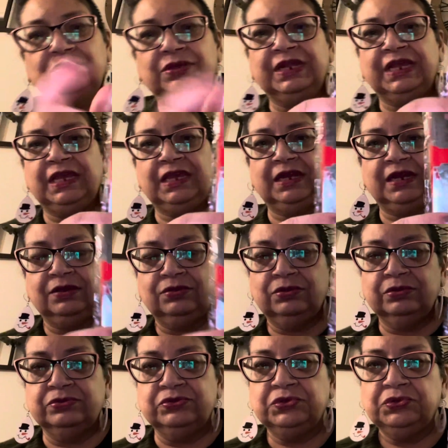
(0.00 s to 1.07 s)
can hang it on
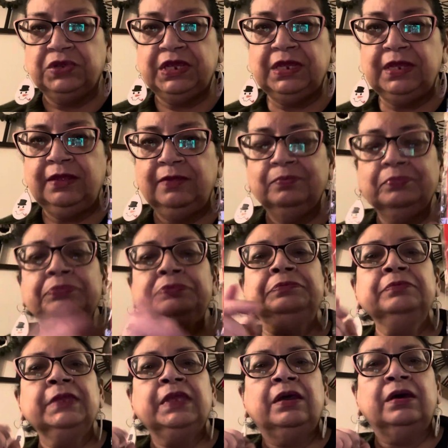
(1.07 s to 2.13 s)
your tree.
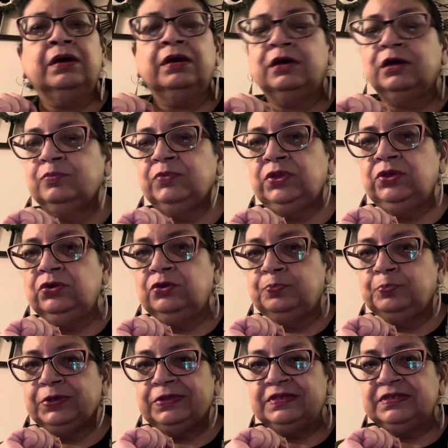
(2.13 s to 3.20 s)
You could
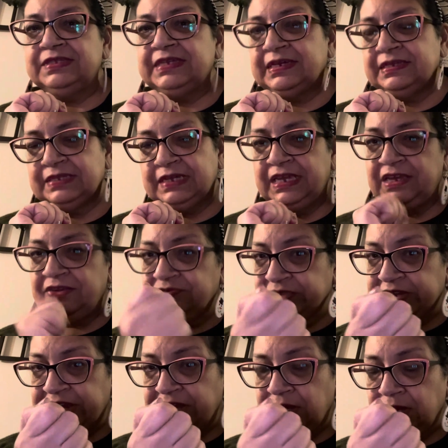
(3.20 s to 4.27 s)
put this as a gift
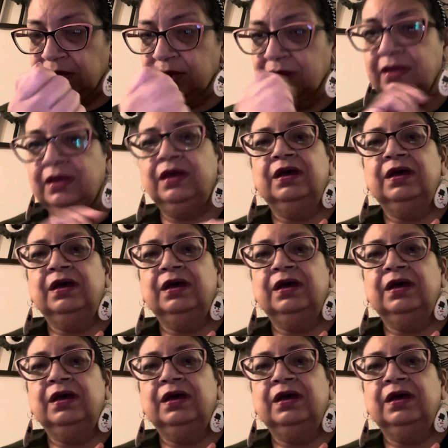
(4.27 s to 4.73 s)
tag.